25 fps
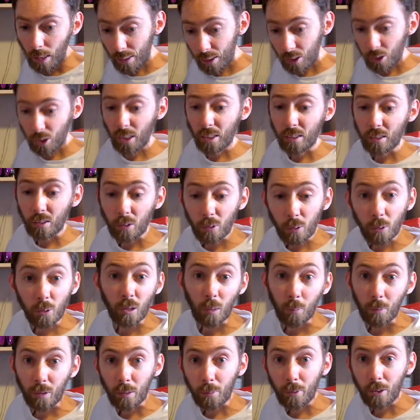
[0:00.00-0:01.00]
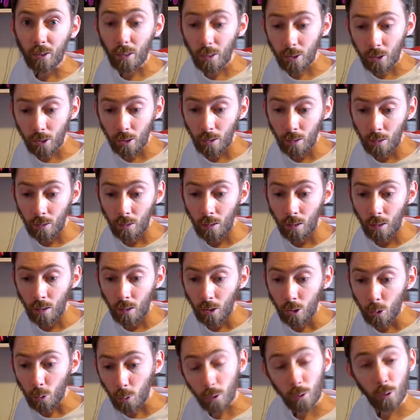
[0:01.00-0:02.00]
I decided to do something about this,
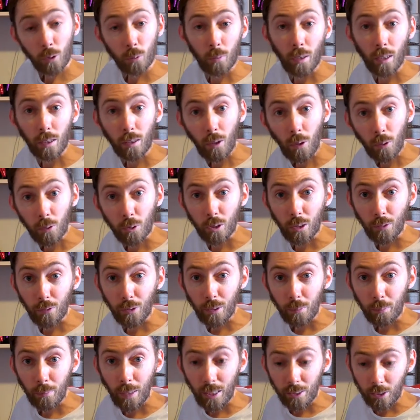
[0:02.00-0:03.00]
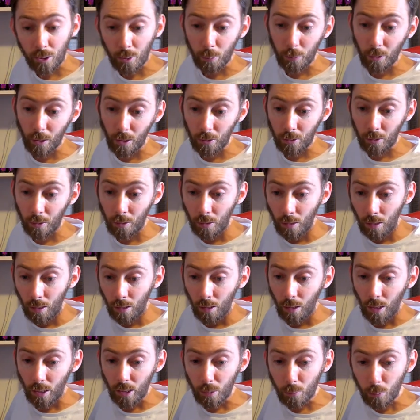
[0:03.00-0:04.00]
so I took my long-suffering Max apart
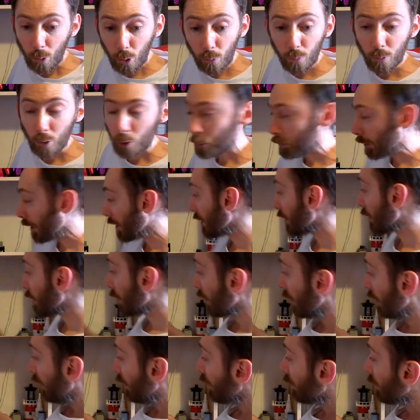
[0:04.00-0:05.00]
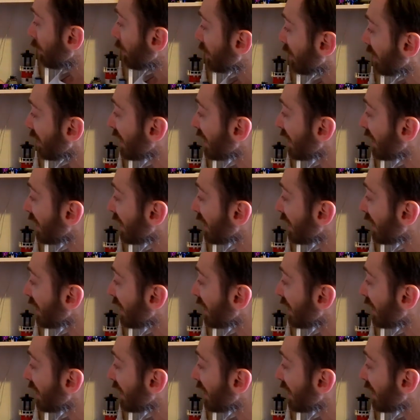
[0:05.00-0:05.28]
and removed the springs from